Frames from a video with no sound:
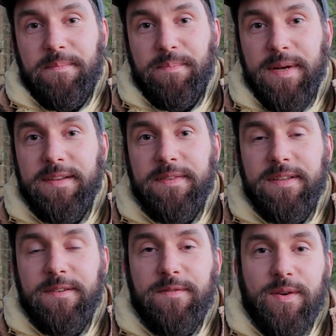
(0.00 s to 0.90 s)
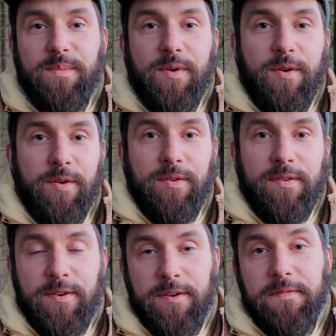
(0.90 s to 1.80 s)
benefiting from all
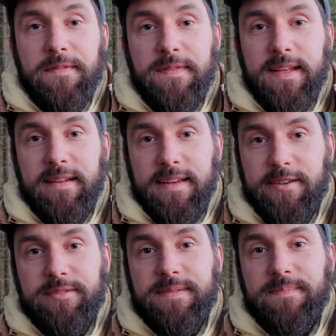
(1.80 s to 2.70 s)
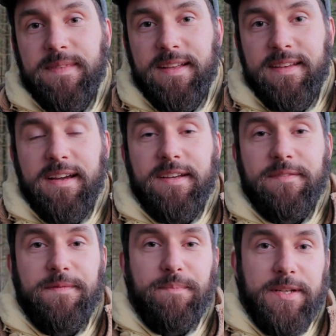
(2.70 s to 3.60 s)
of the layers that I have
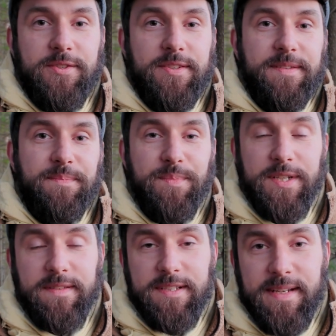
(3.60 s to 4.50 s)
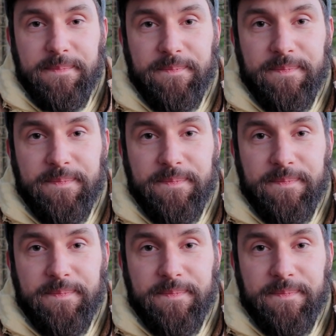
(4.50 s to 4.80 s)
mentioned previously.